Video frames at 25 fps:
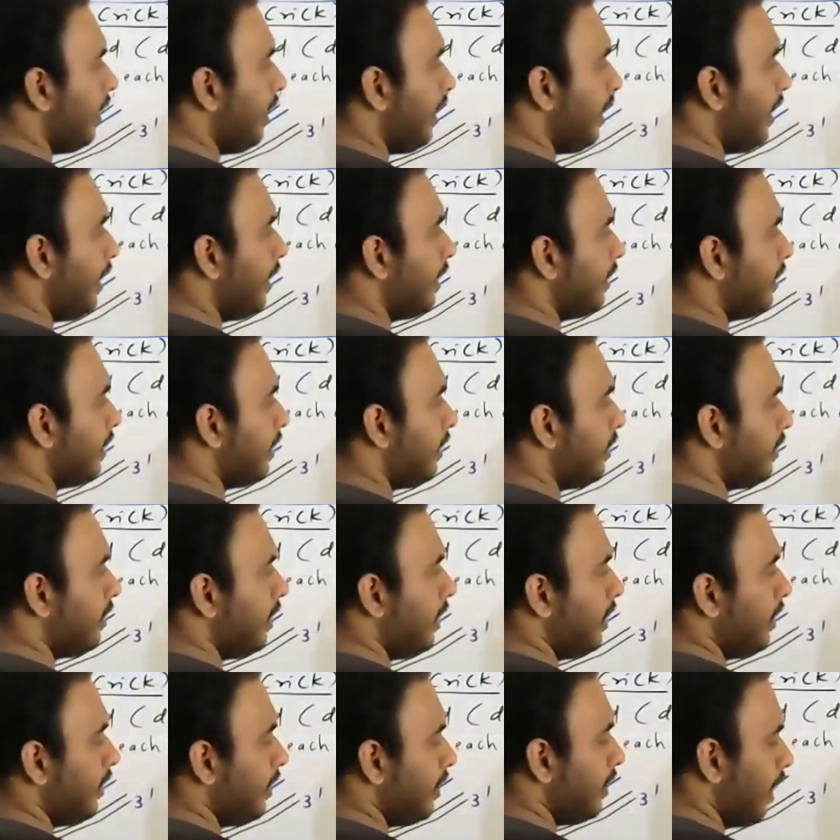Here,
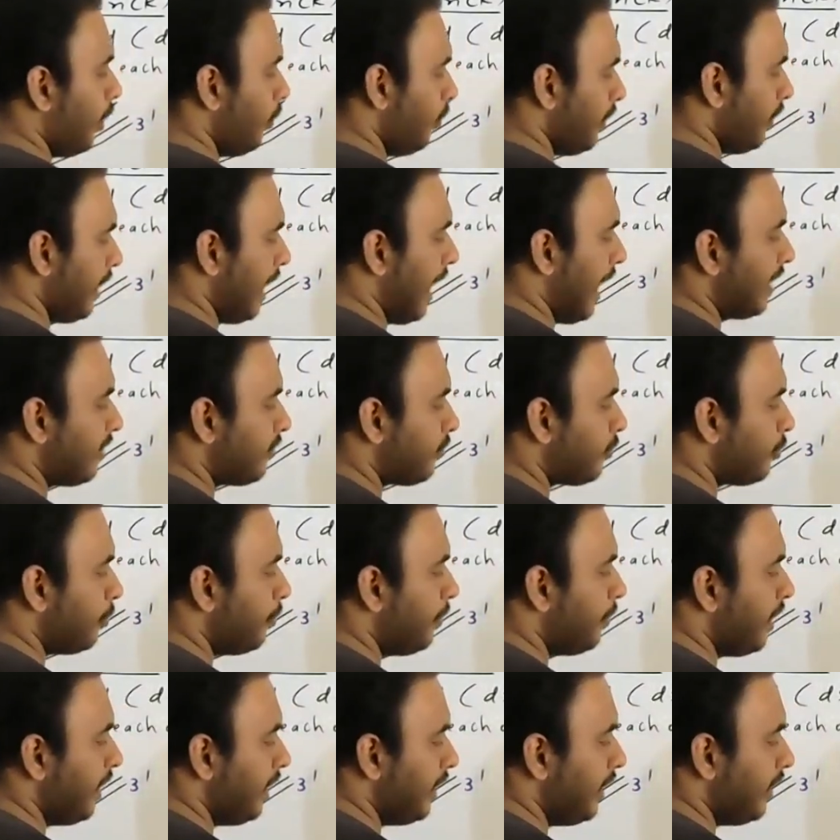now it has to
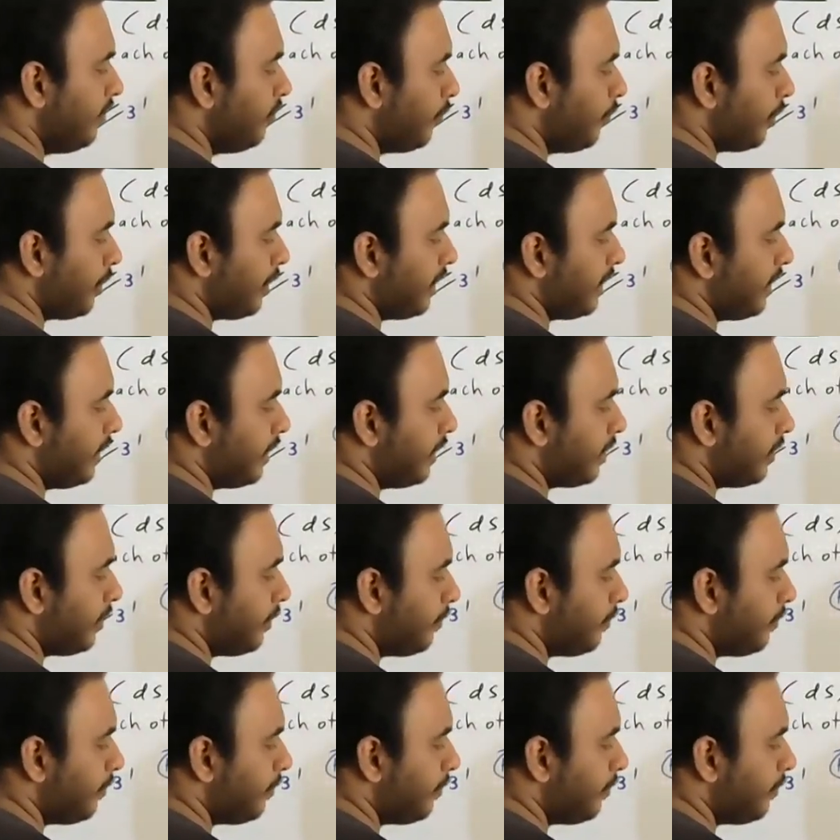be inverted.